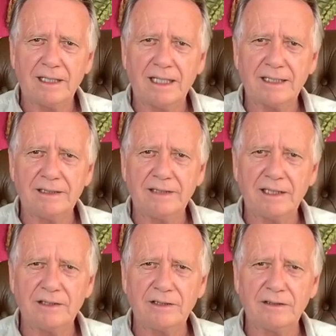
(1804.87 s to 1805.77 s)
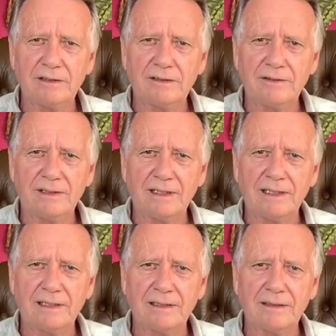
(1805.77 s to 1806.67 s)
I can tell you
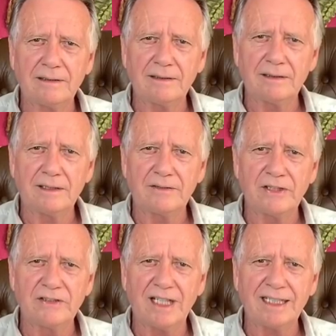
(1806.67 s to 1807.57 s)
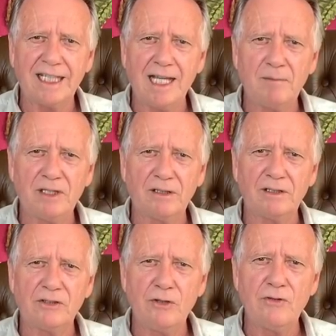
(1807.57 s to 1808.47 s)
uh, since I came here
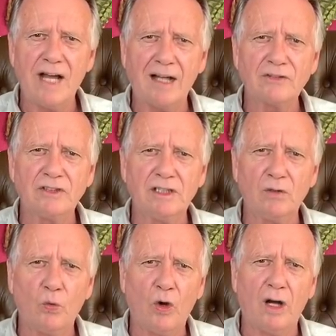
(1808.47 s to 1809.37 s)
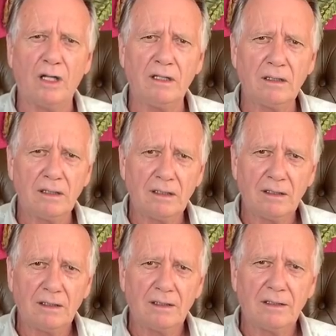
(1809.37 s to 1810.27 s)
in
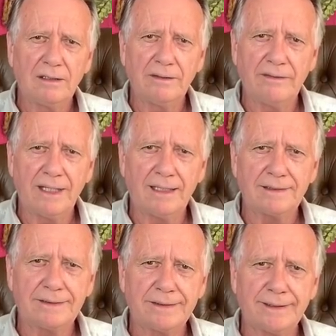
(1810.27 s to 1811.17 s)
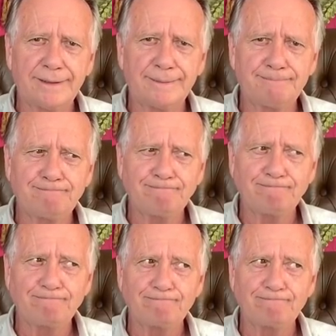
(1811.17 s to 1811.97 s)
2001 that um,